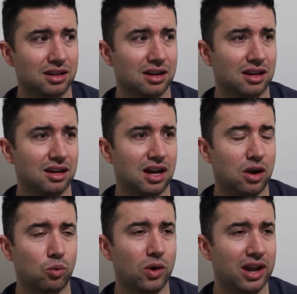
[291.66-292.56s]
Uh,
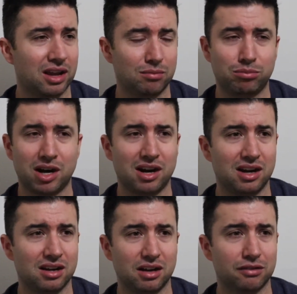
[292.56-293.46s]
I went and
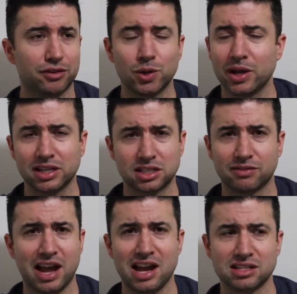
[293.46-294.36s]
bought a few hits
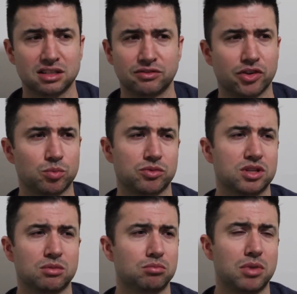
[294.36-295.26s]
of acid from
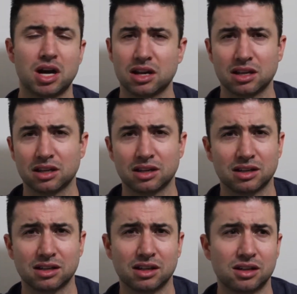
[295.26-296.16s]
somebody,
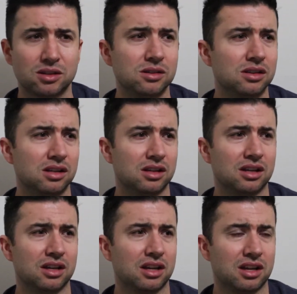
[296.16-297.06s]
you know.
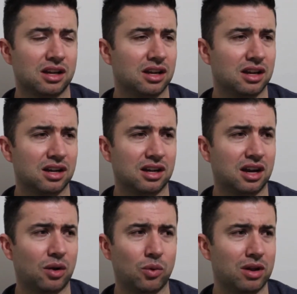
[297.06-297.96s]

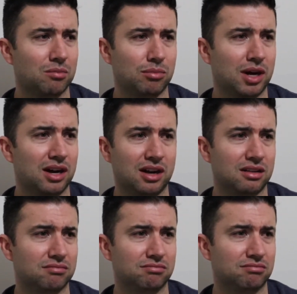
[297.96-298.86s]
Uh, I went and bought
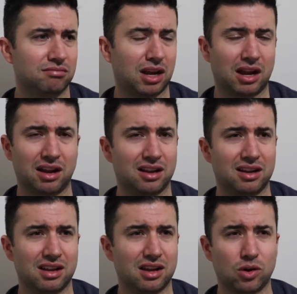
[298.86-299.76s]

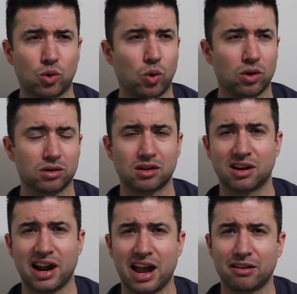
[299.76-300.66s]
a quarter
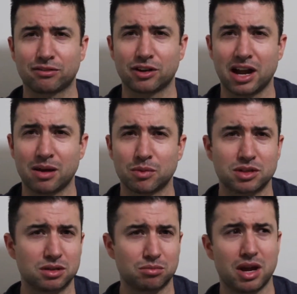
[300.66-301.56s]
or a half gram of
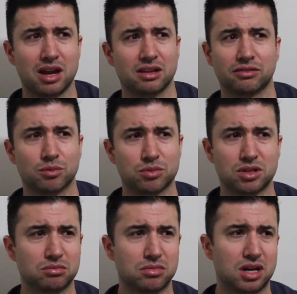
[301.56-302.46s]
some meth from
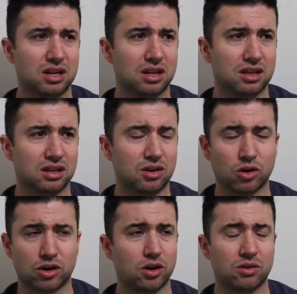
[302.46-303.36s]
somebody.
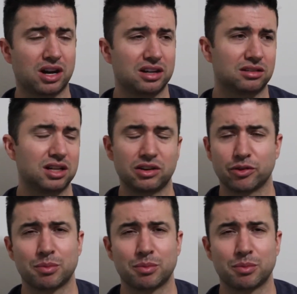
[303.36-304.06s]
or Coke, I don't even